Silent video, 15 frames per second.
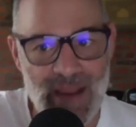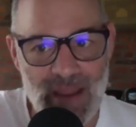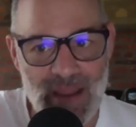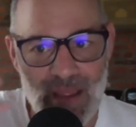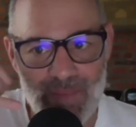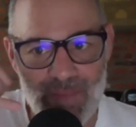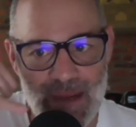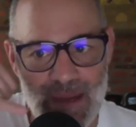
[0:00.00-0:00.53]

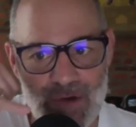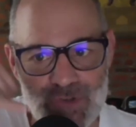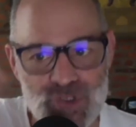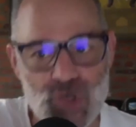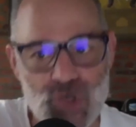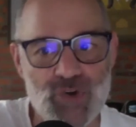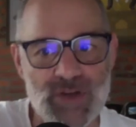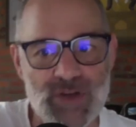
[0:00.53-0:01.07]
they are
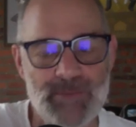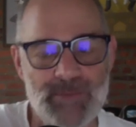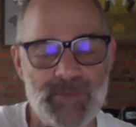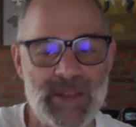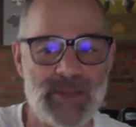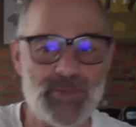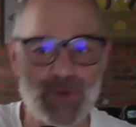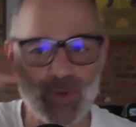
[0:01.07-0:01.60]
turning
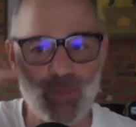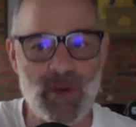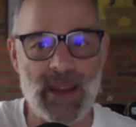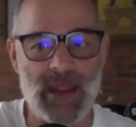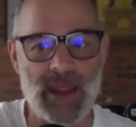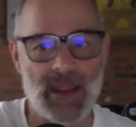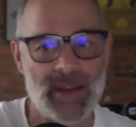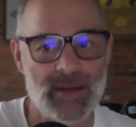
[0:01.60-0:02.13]
people
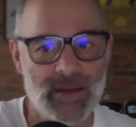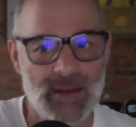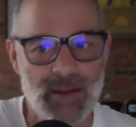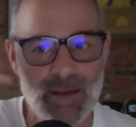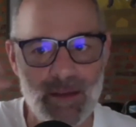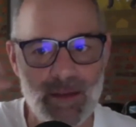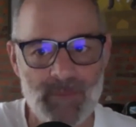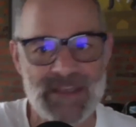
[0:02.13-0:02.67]
away
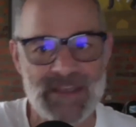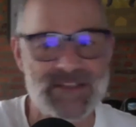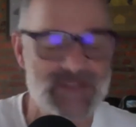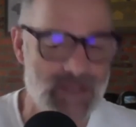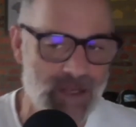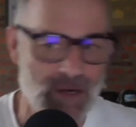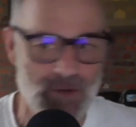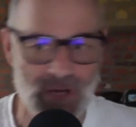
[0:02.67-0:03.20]
because they
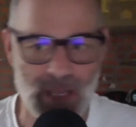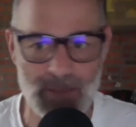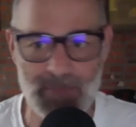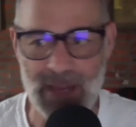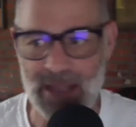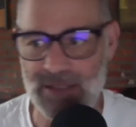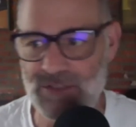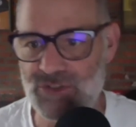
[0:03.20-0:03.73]
are not
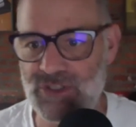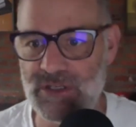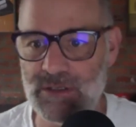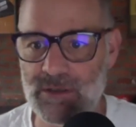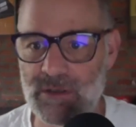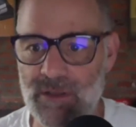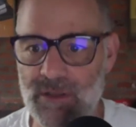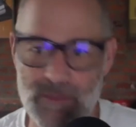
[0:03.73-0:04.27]
managing
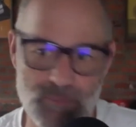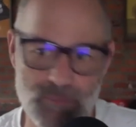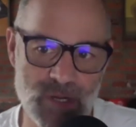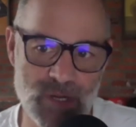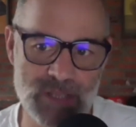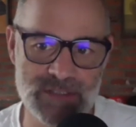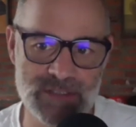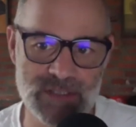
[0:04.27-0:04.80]
the
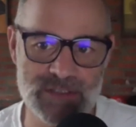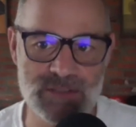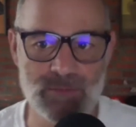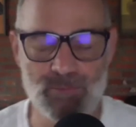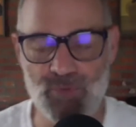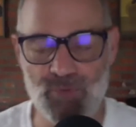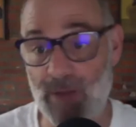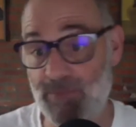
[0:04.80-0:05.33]
process
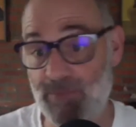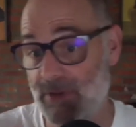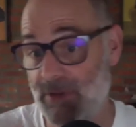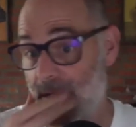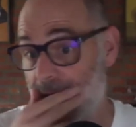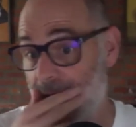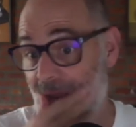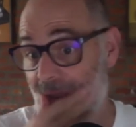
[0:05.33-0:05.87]
properly,
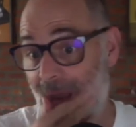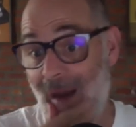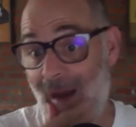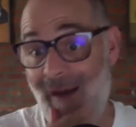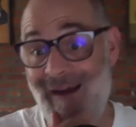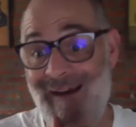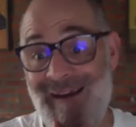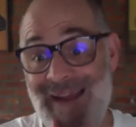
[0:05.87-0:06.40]

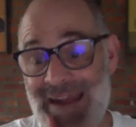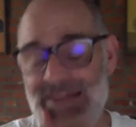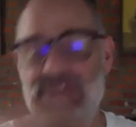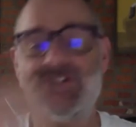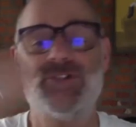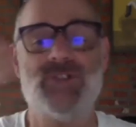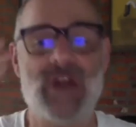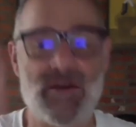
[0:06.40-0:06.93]
because they're
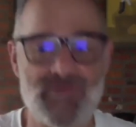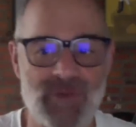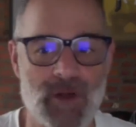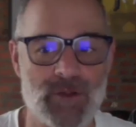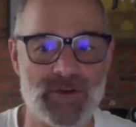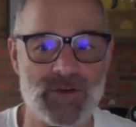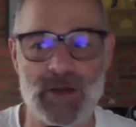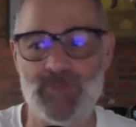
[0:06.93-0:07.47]
not
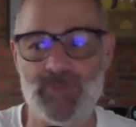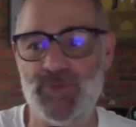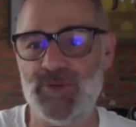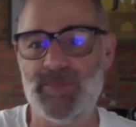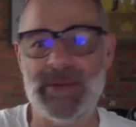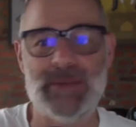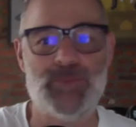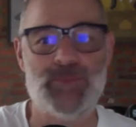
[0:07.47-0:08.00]
following up with
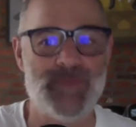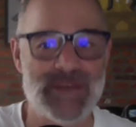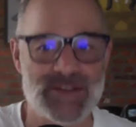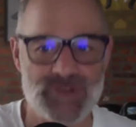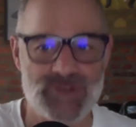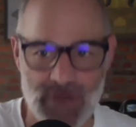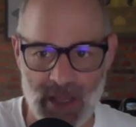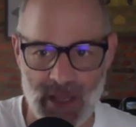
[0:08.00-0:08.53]
people, because they're
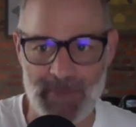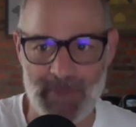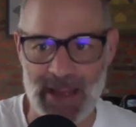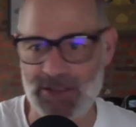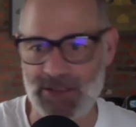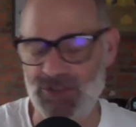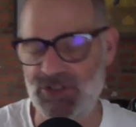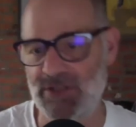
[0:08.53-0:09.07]
not
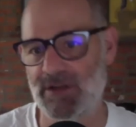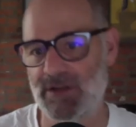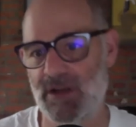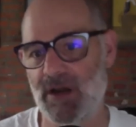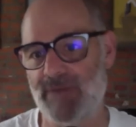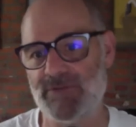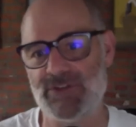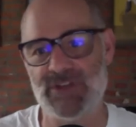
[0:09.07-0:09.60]
managing the
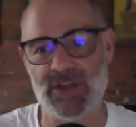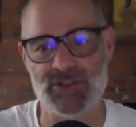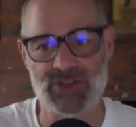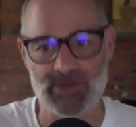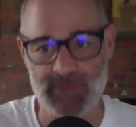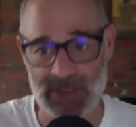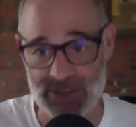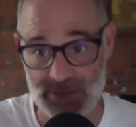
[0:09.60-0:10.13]
conversation,
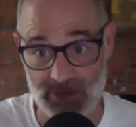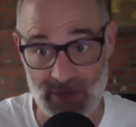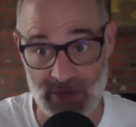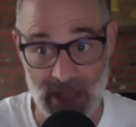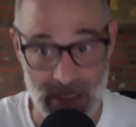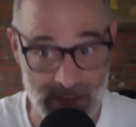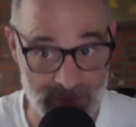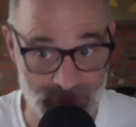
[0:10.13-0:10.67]
because they're not
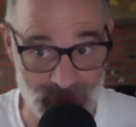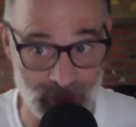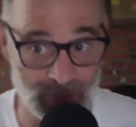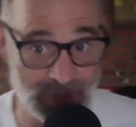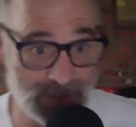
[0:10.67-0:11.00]
controlling the